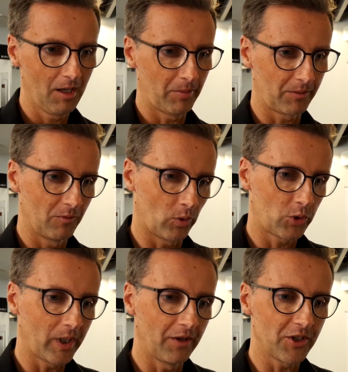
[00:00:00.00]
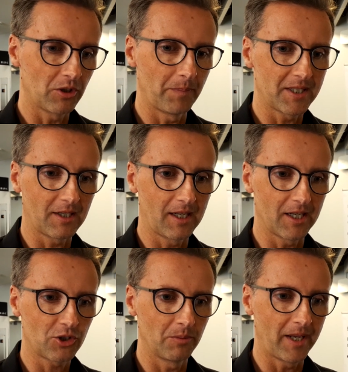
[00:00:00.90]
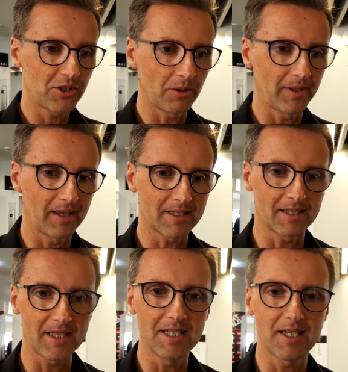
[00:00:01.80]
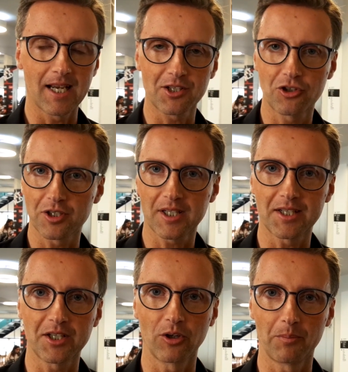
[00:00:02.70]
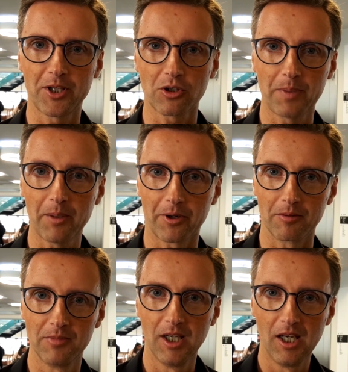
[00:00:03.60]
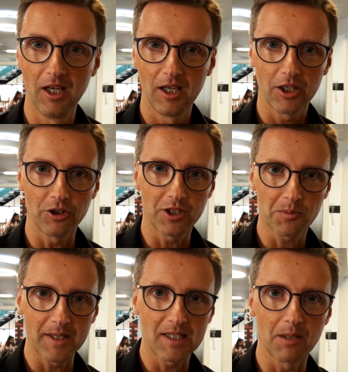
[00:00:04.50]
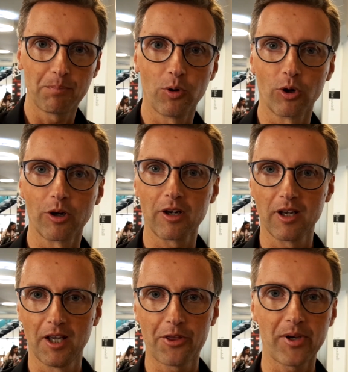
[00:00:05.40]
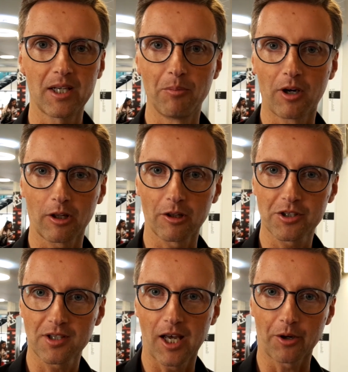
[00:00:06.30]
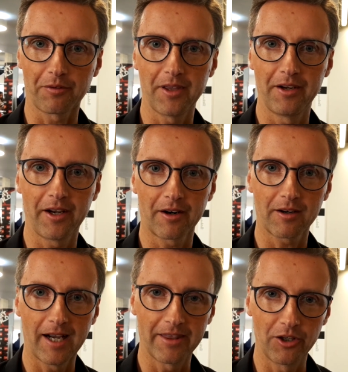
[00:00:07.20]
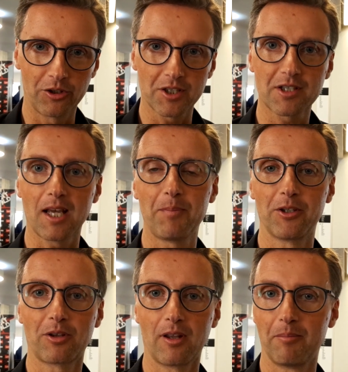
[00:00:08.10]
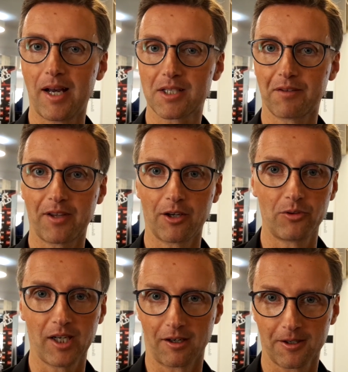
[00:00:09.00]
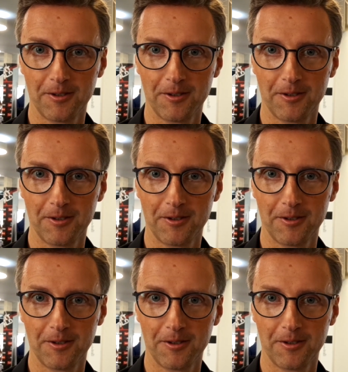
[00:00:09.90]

But what we envision basically is to make something that's as easy as just sketching on a piece of paper. You just basically pull three D models out of thin air, and then you just step into them as if they're real.